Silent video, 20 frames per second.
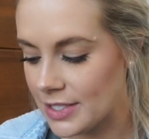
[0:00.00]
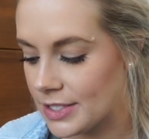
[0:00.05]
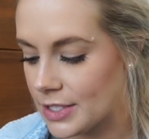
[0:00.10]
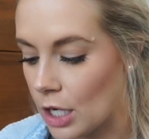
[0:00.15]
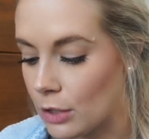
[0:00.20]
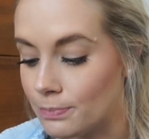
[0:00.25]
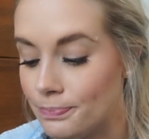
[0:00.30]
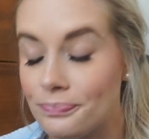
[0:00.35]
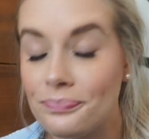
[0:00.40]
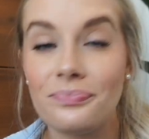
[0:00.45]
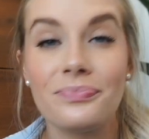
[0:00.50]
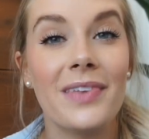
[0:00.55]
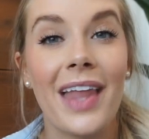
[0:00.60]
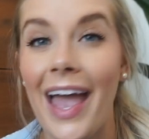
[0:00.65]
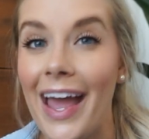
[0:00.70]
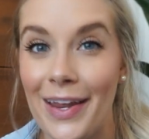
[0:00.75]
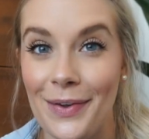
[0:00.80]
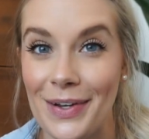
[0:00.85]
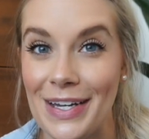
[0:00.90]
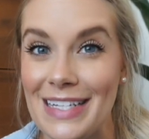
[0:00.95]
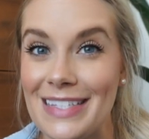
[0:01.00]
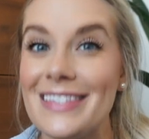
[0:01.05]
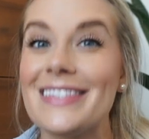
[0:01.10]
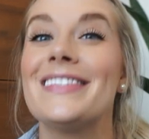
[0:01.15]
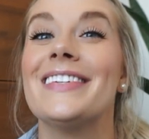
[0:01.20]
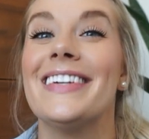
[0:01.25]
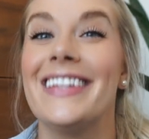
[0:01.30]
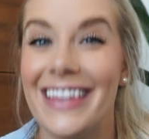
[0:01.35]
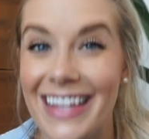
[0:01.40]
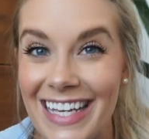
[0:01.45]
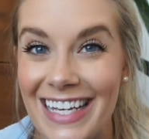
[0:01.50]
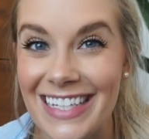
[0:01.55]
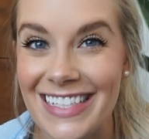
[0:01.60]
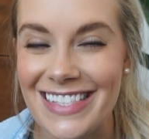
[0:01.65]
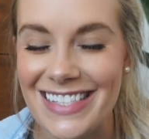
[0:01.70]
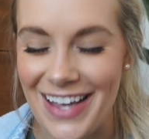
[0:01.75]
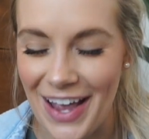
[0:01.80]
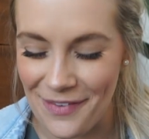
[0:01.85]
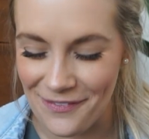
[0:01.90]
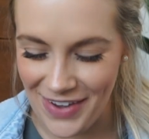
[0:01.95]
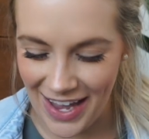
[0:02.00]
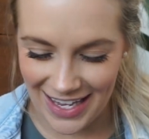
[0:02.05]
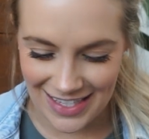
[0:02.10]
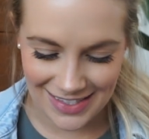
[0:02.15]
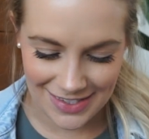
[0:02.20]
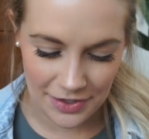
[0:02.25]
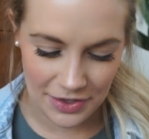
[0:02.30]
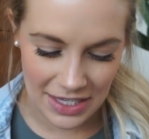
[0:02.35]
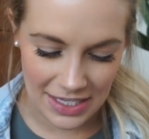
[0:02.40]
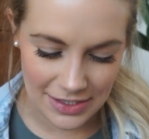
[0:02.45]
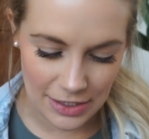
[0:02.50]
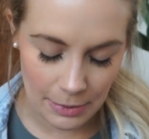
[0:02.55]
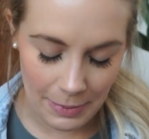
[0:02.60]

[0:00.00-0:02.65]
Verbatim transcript: So anyways, these pants. So these